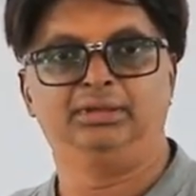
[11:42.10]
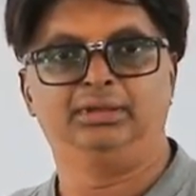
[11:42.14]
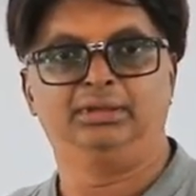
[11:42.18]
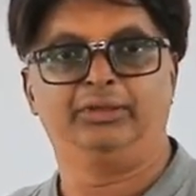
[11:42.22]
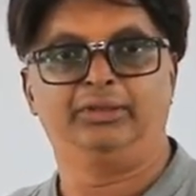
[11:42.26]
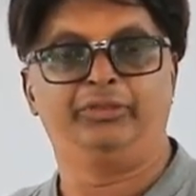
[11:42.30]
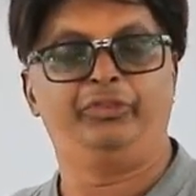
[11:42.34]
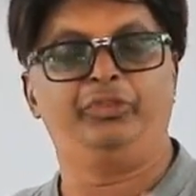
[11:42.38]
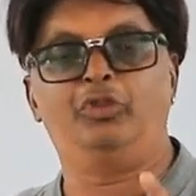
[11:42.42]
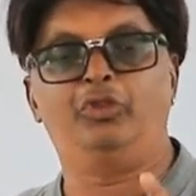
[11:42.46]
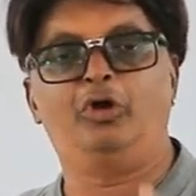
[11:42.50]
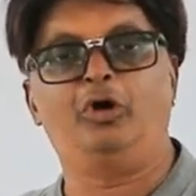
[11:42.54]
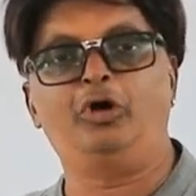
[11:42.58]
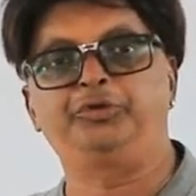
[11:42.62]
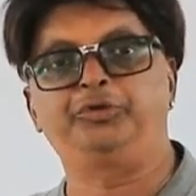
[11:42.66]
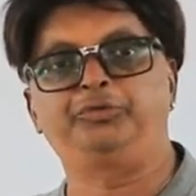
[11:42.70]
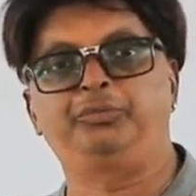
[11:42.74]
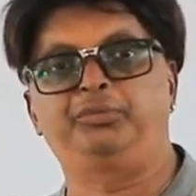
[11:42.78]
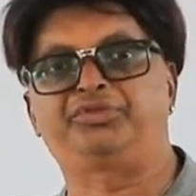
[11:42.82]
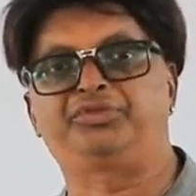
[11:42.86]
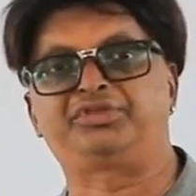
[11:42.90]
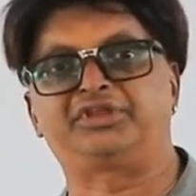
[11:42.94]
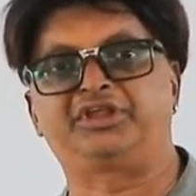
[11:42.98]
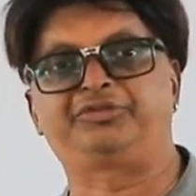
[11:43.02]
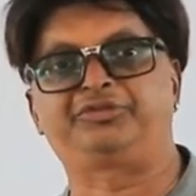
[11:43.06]
not
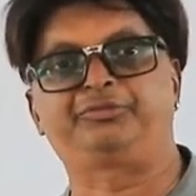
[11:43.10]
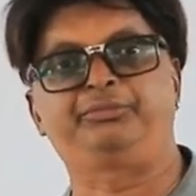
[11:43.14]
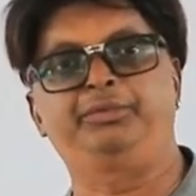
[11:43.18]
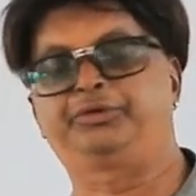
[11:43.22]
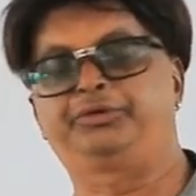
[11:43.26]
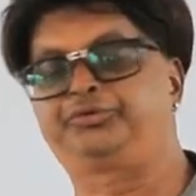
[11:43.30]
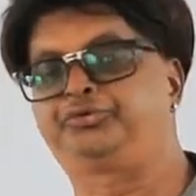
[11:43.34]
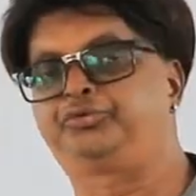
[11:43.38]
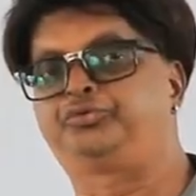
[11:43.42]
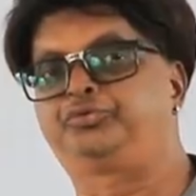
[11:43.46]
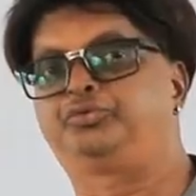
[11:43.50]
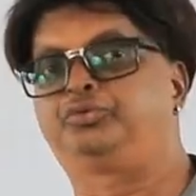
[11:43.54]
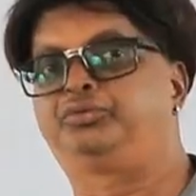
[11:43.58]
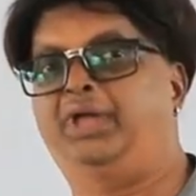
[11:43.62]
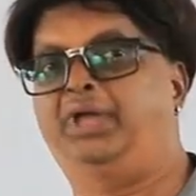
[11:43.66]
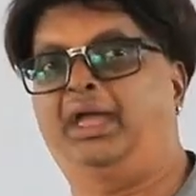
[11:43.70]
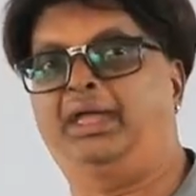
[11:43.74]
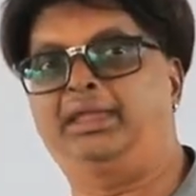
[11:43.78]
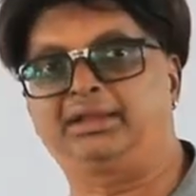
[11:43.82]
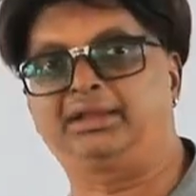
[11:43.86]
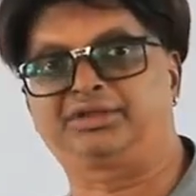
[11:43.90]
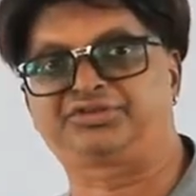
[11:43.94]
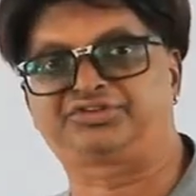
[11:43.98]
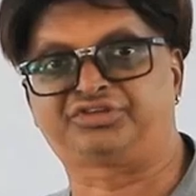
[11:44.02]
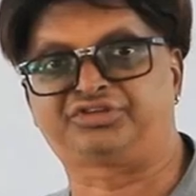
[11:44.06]
with respect to
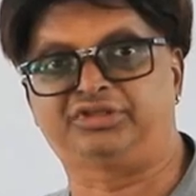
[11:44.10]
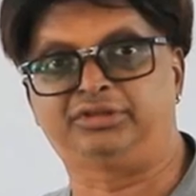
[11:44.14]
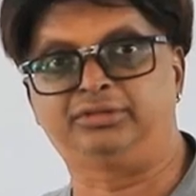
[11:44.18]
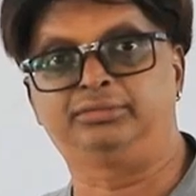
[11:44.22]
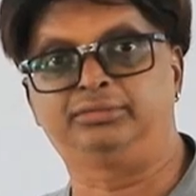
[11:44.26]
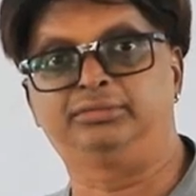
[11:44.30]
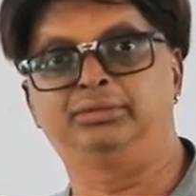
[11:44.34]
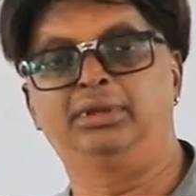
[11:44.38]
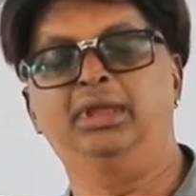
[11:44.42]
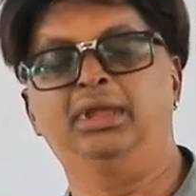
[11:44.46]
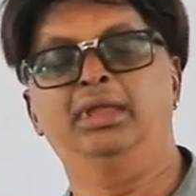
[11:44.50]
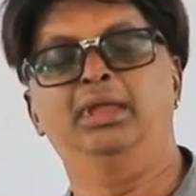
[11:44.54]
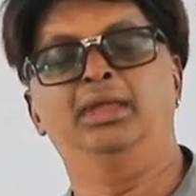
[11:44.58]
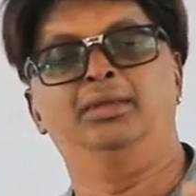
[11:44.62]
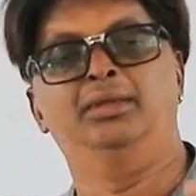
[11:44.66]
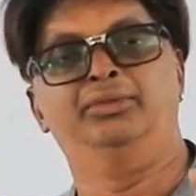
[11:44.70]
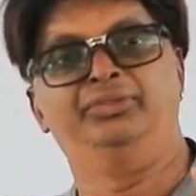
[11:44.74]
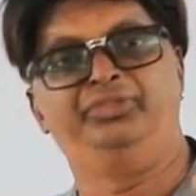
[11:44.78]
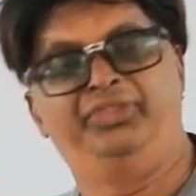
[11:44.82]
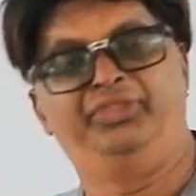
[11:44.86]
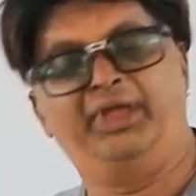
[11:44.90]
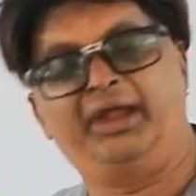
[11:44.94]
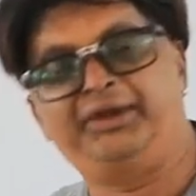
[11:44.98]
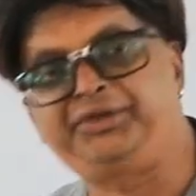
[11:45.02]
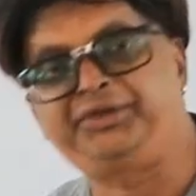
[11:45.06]
direction,
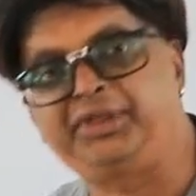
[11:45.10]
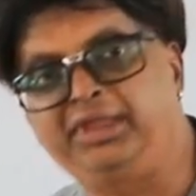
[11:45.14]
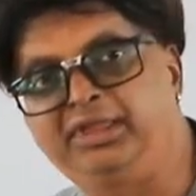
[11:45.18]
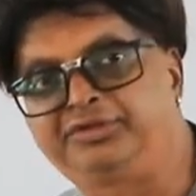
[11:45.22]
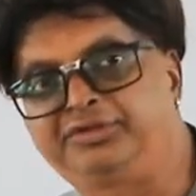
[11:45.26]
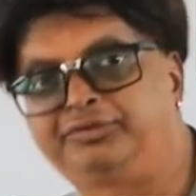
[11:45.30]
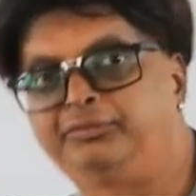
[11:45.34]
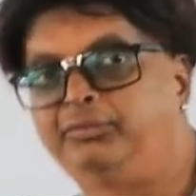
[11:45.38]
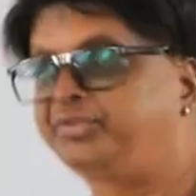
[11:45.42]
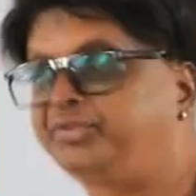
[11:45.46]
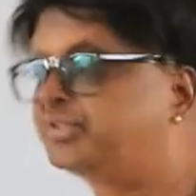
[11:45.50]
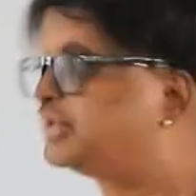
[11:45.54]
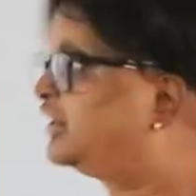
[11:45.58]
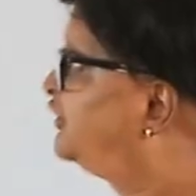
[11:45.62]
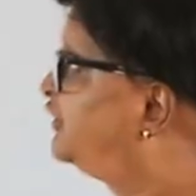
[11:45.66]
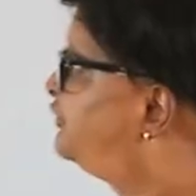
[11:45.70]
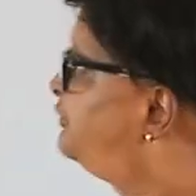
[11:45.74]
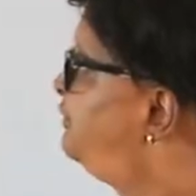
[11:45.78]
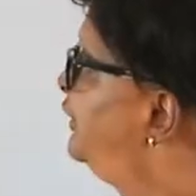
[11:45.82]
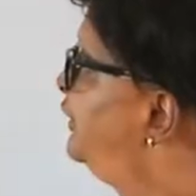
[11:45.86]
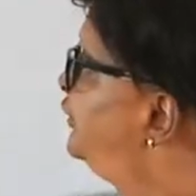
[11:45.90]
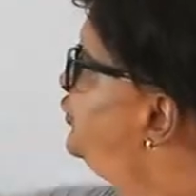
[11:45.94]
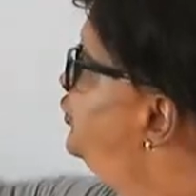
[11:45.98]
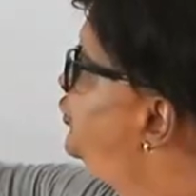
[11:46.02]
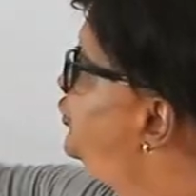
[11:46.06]
that is with
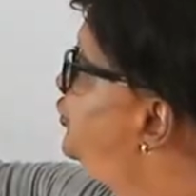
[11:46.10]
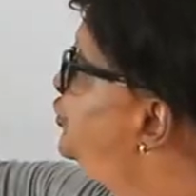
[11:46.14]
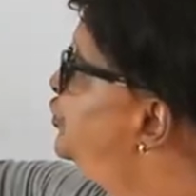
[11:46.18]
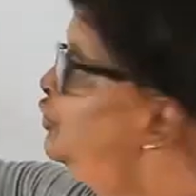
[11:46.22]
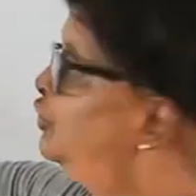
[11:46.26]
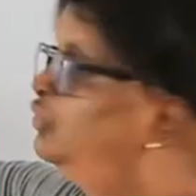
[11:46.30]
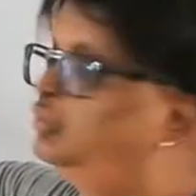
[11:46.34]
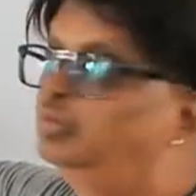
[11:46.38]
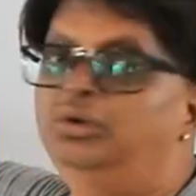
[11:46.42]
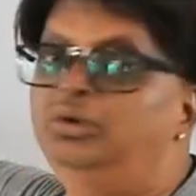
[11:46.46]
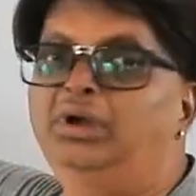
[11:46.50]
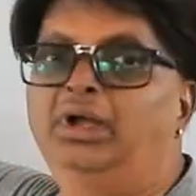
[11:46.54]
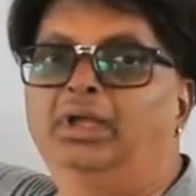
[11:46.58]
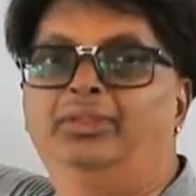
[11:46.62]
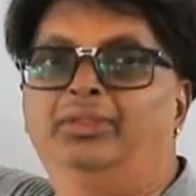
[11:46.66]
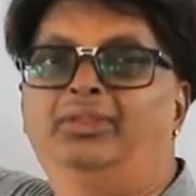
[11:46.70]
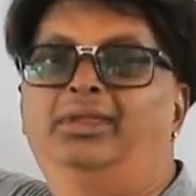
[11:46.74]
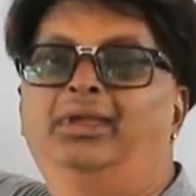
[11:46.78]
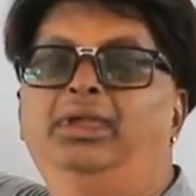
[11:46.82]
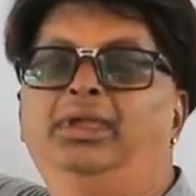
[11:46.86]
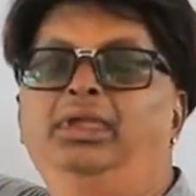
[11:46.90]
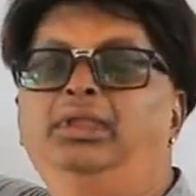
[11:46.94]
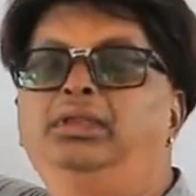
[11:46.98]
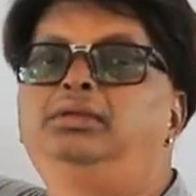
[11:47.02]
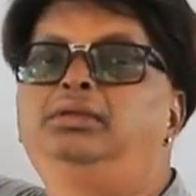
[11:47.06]
respect to
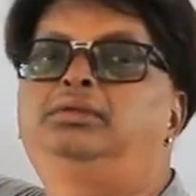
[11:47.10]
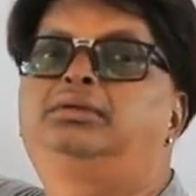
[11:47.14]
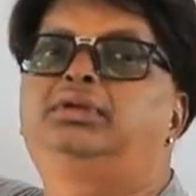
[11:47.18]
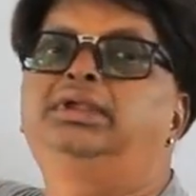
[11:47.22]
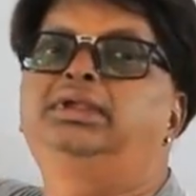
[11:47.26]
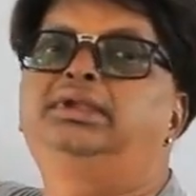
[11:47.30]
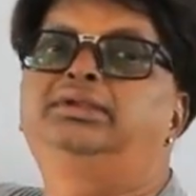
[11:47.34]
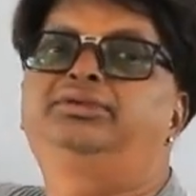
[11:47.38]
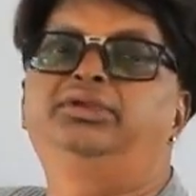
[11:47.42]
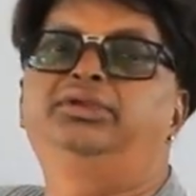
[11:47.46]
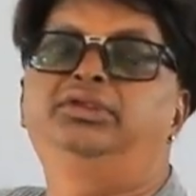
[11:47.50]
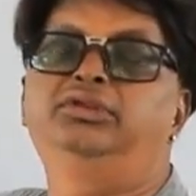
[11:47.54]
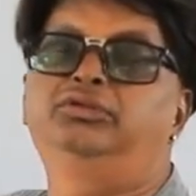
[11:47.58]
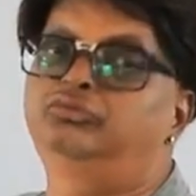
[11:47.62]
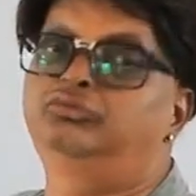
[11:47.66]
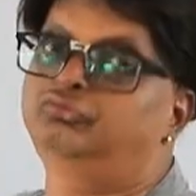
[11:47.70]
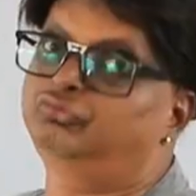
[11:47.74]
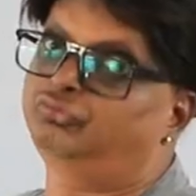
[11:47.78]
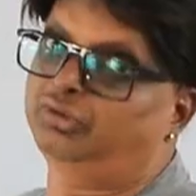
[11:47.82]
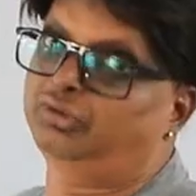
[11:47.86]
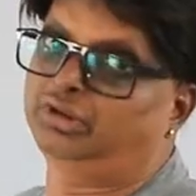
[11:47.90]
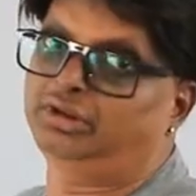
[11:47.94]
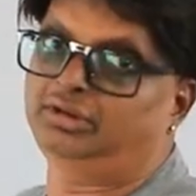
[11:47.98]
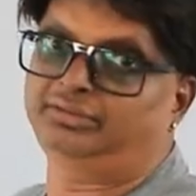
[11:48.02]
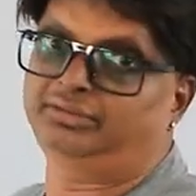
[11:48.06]
the increasing
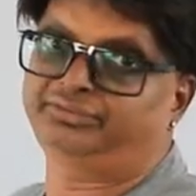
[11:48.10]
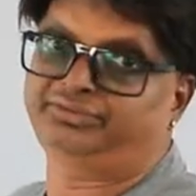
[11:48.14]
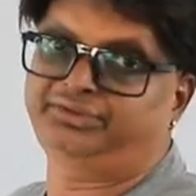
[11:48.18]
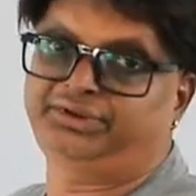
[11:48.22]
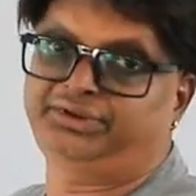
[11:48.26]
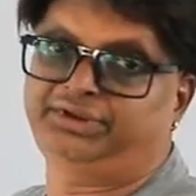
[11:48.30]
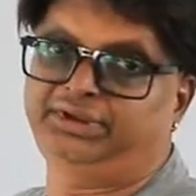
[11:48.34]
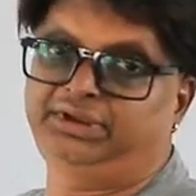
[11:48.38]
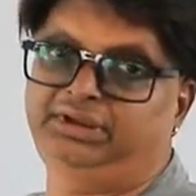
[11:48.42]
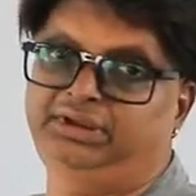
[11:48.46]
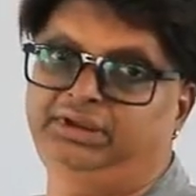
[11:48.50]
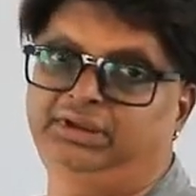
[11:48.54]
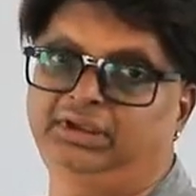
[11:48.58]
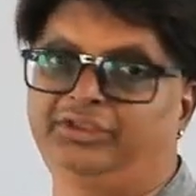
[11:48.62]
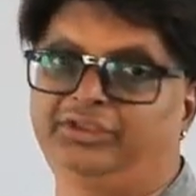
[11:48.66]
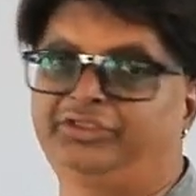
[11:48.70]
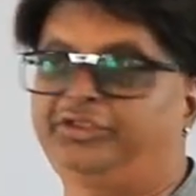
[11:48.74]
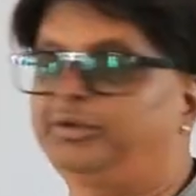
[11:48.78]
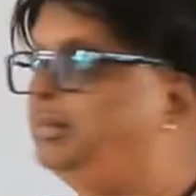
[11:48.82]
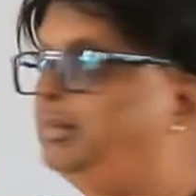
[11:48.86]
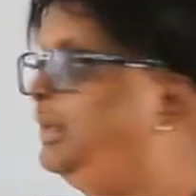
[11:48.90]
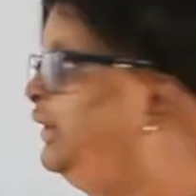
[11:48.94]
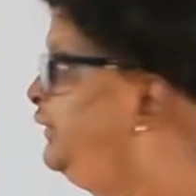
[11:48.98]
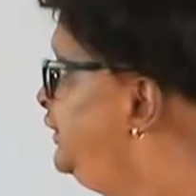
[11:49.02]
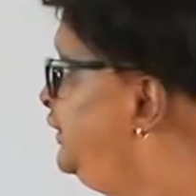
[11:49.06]
velocity at
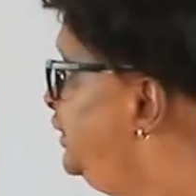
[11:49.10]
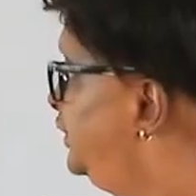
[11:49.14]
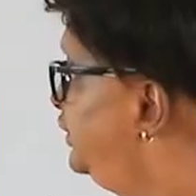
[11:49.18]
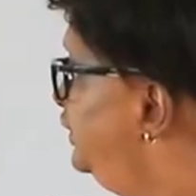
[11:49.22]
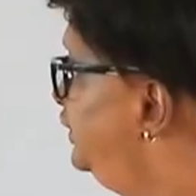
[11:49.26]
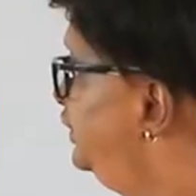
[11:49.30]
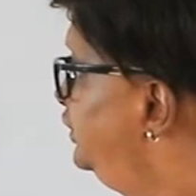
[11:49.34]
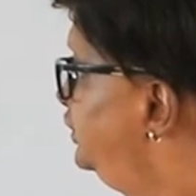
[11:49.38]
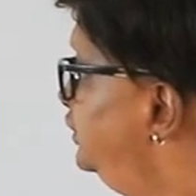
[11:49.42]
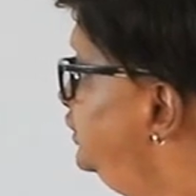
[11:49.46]
the marker.